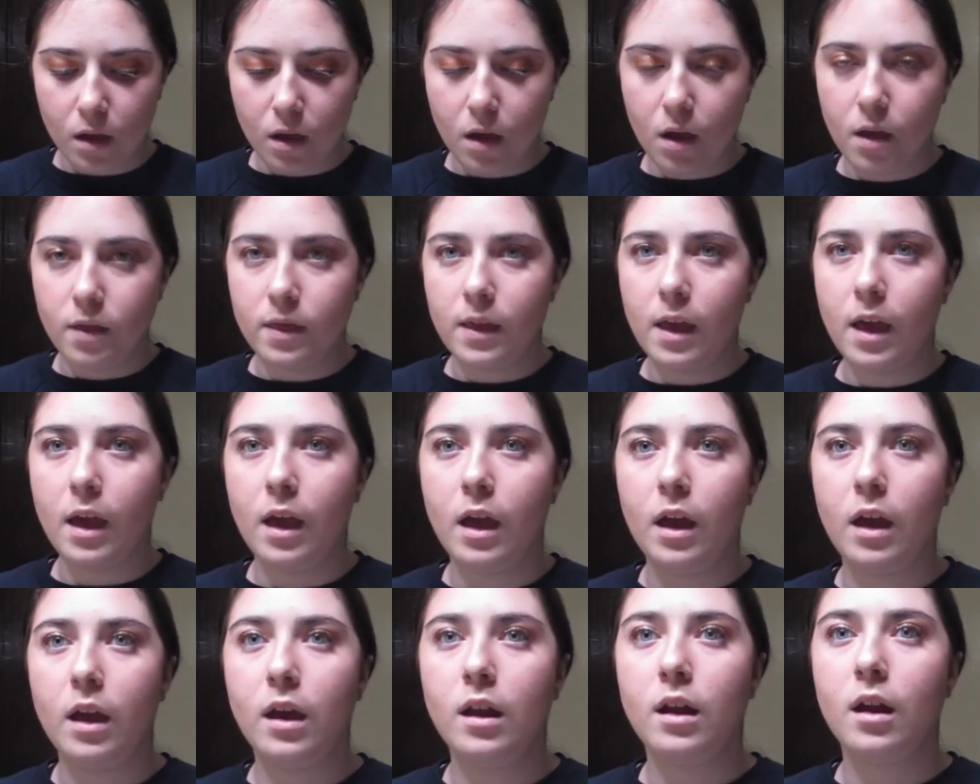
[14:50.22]
And
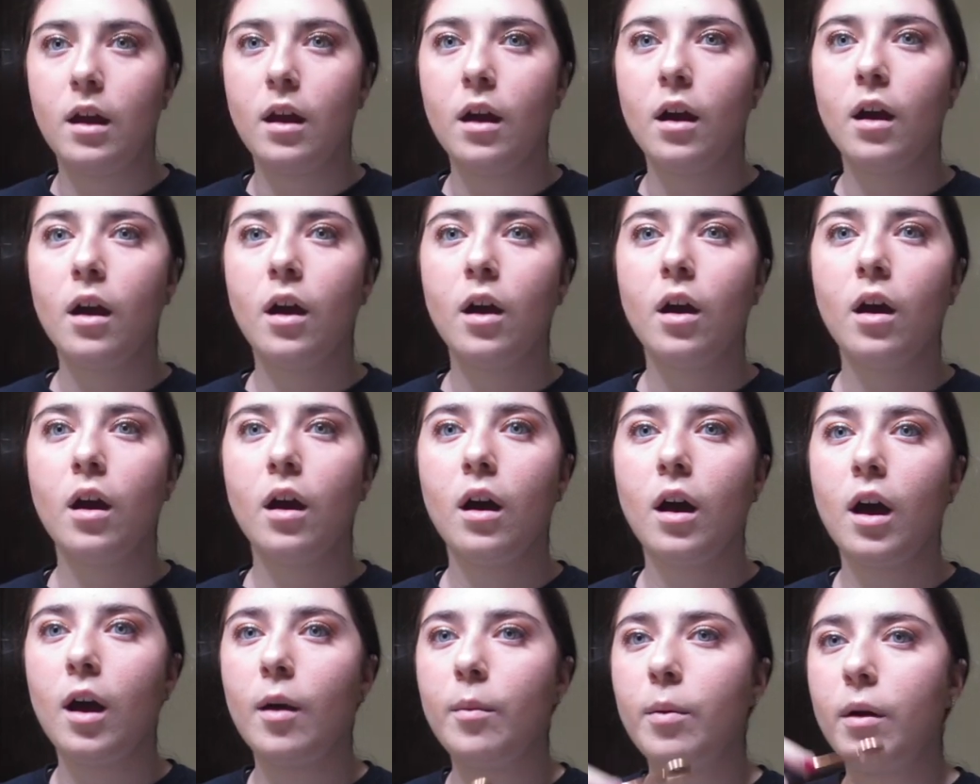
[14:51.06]
then
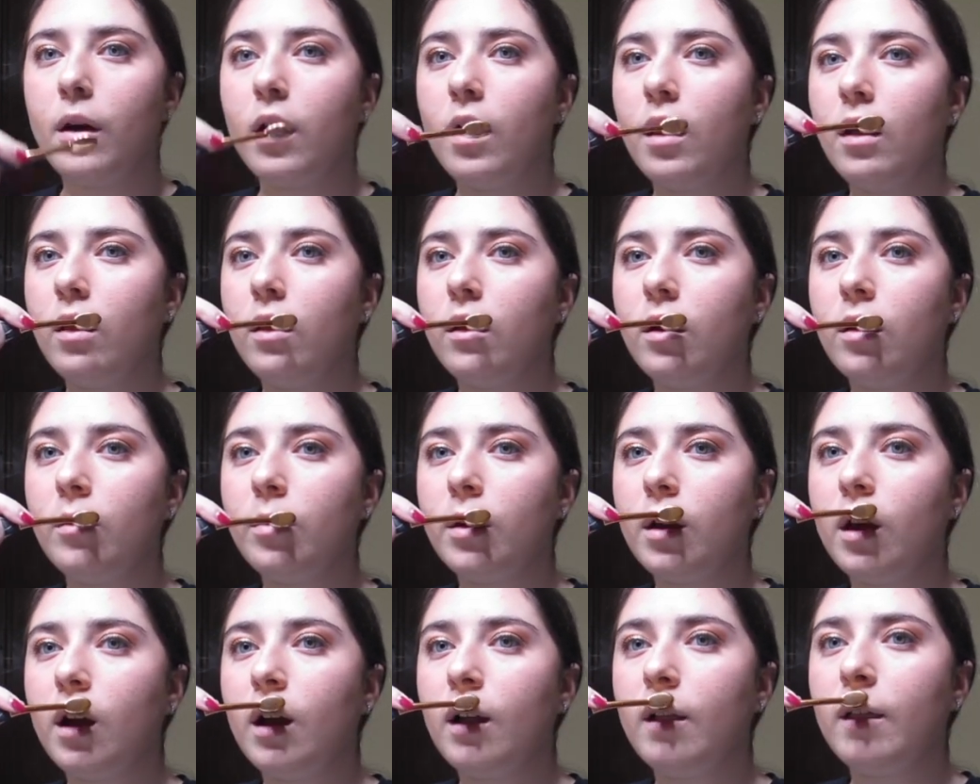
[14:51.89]
I put a little
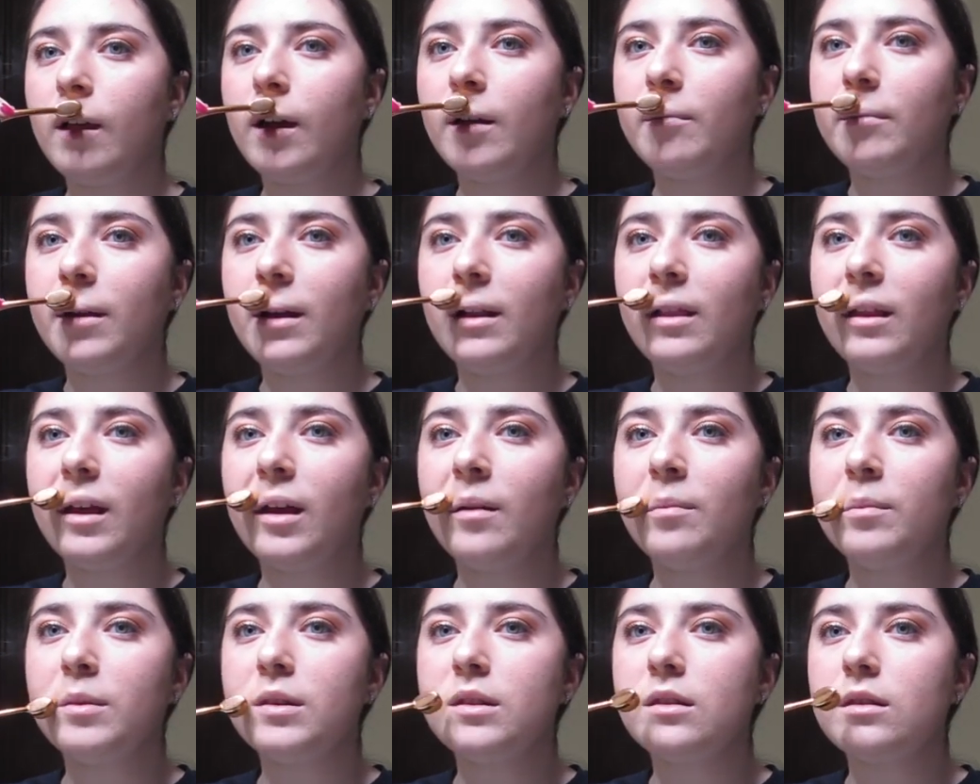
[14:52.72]
bit, I line my
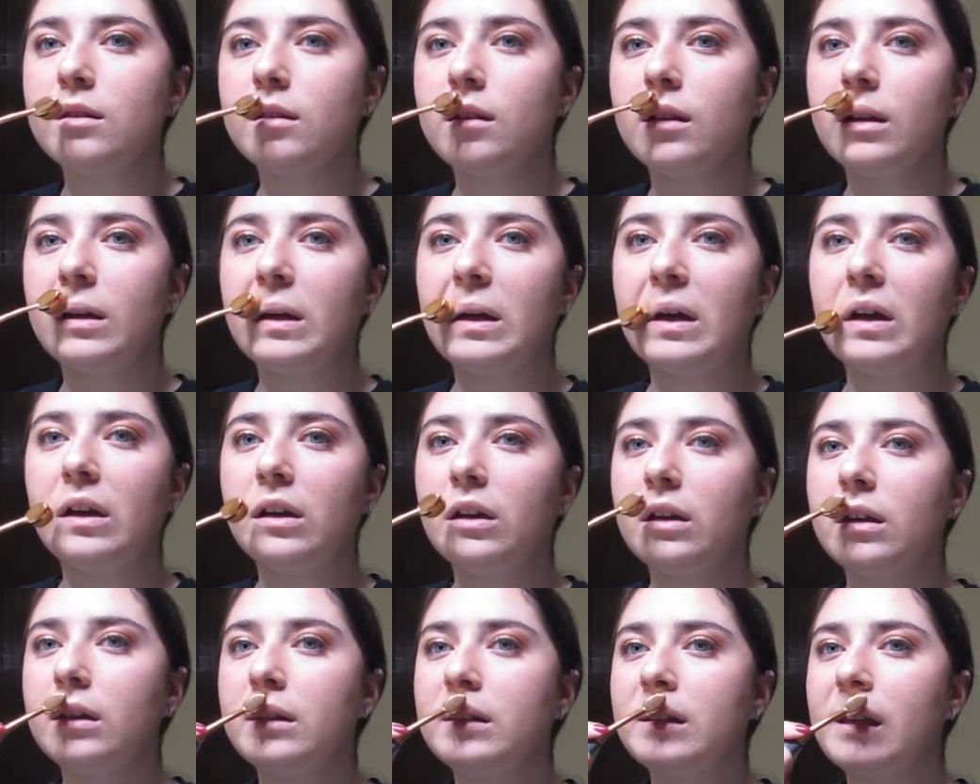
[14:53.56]
lips,
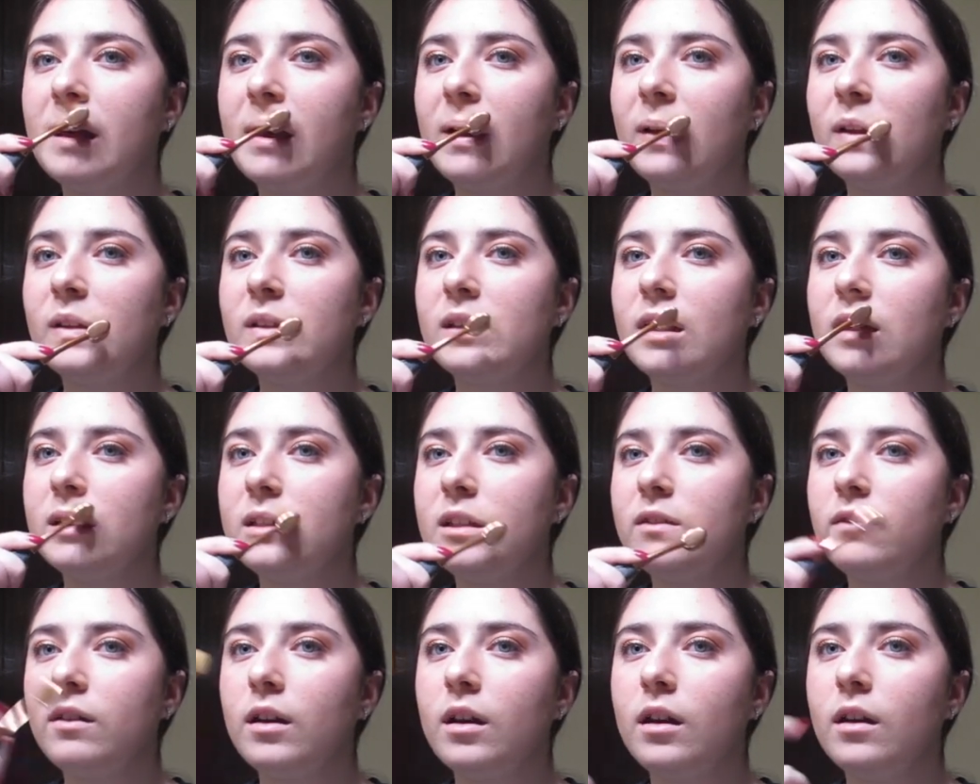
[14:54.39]
just the
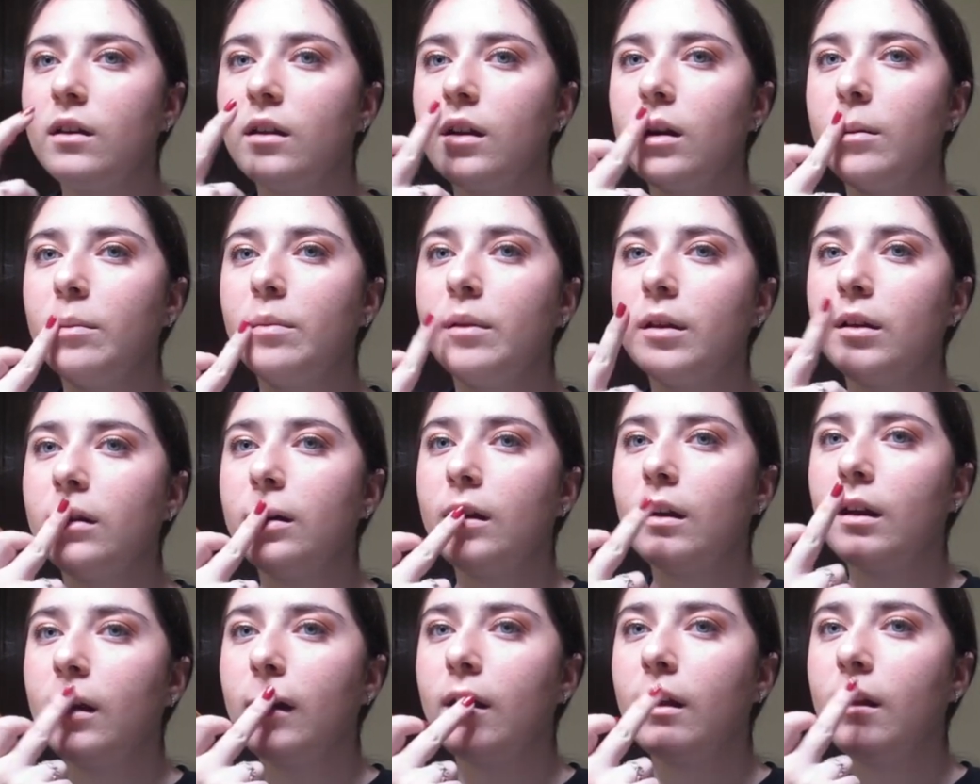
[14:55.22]
outsides of it, and then I blend
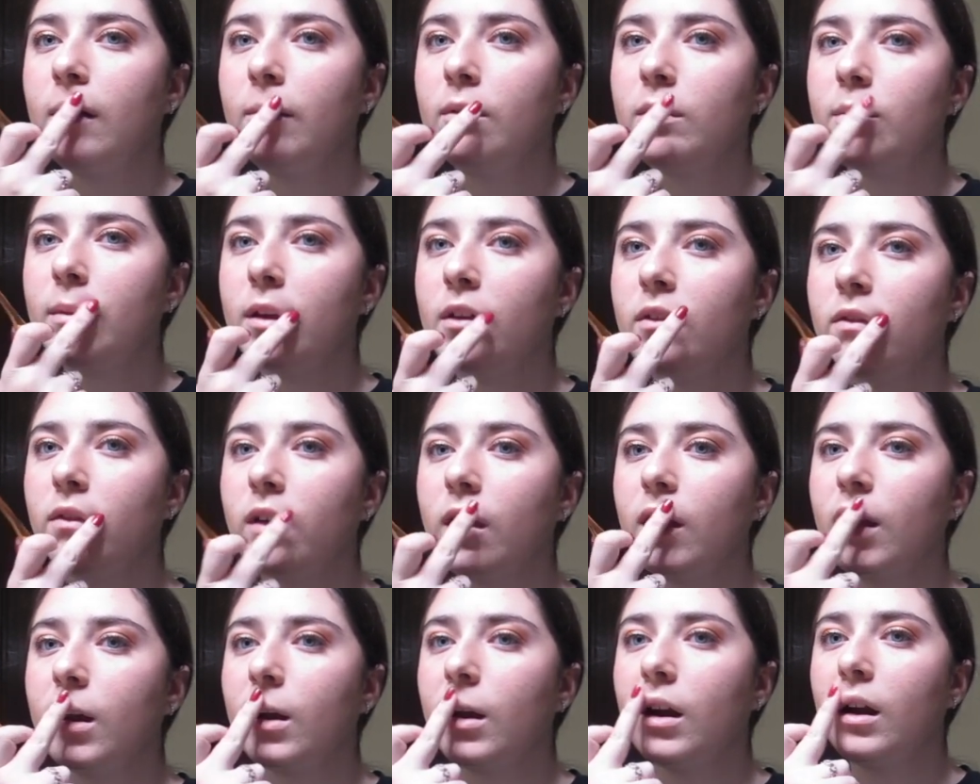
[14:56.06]
it in with my
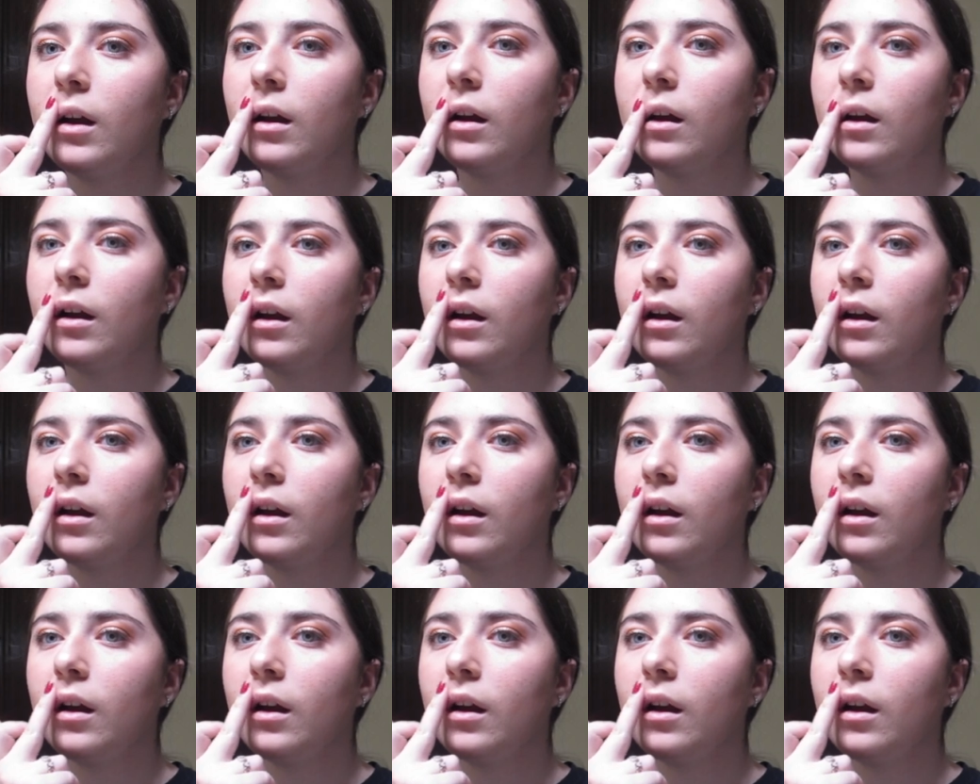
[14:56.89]
finger.